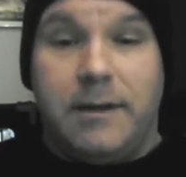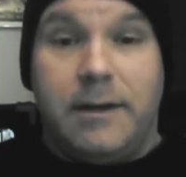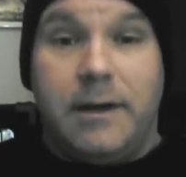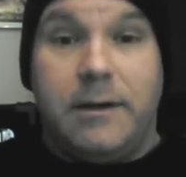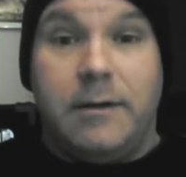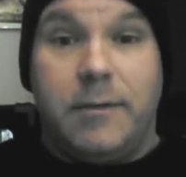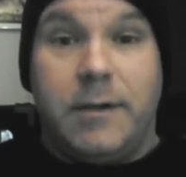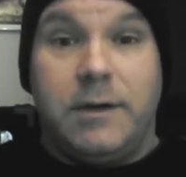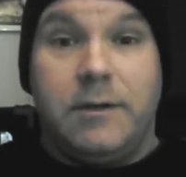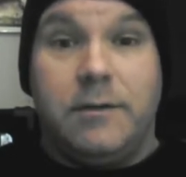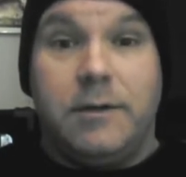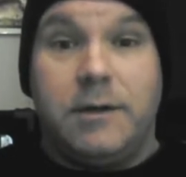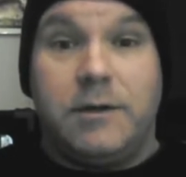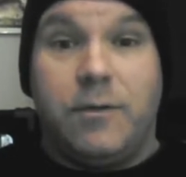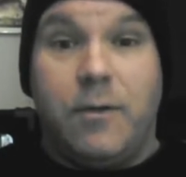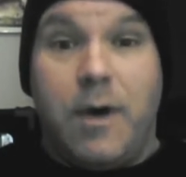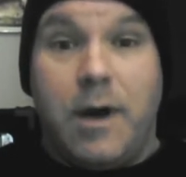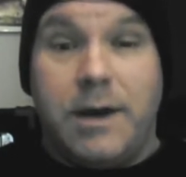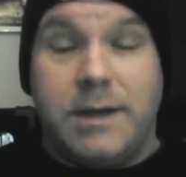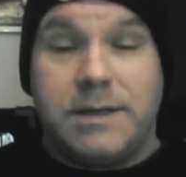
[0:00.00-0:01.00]
and you're going to be doing
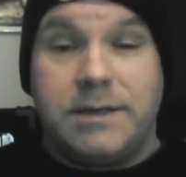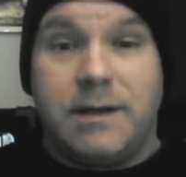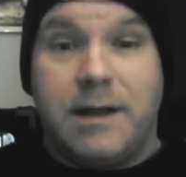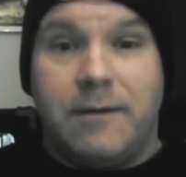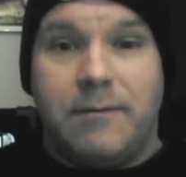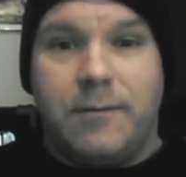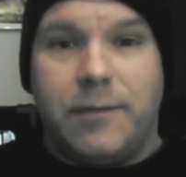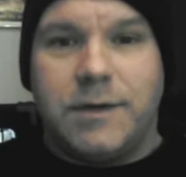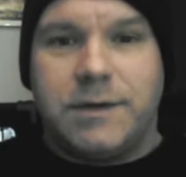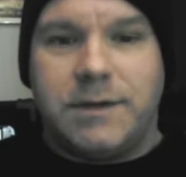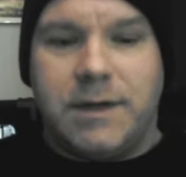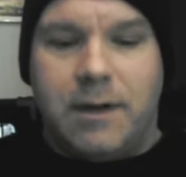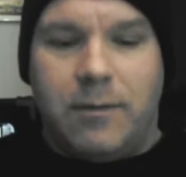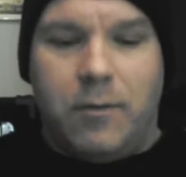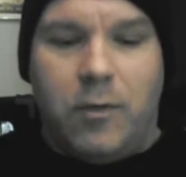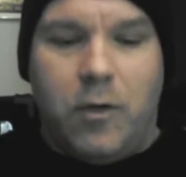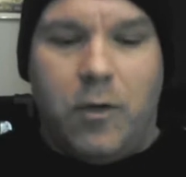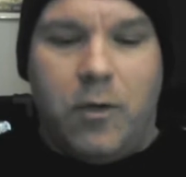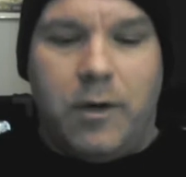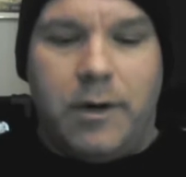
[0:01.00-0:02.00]
27%
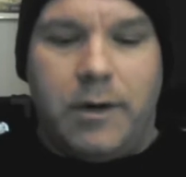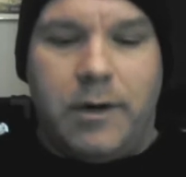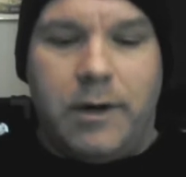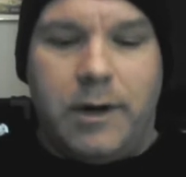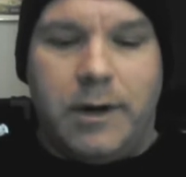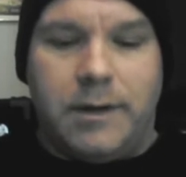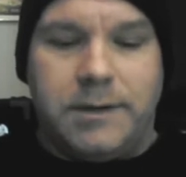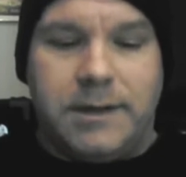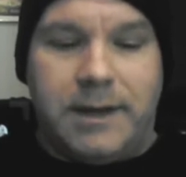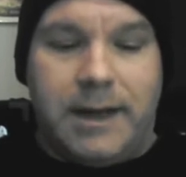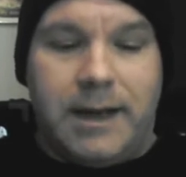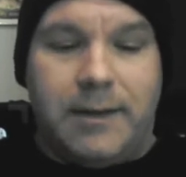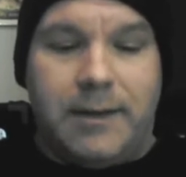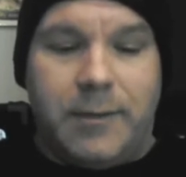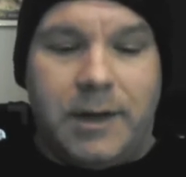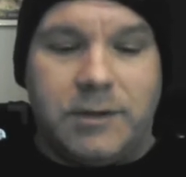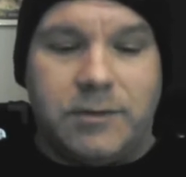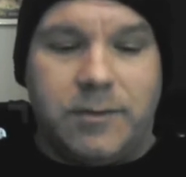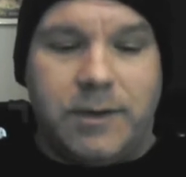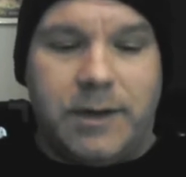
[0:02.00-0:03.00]
more uh,
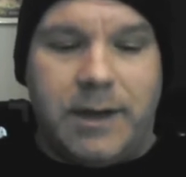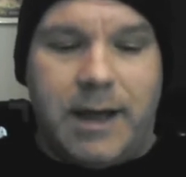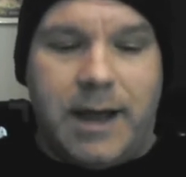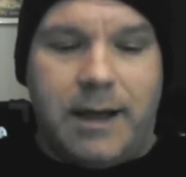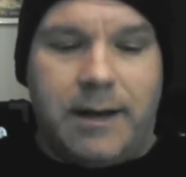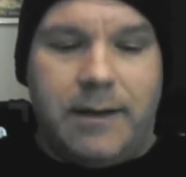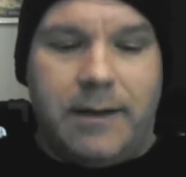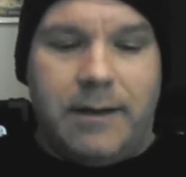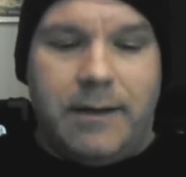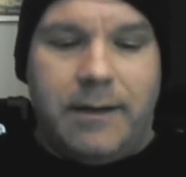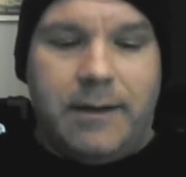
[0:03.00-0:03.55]
damage with that.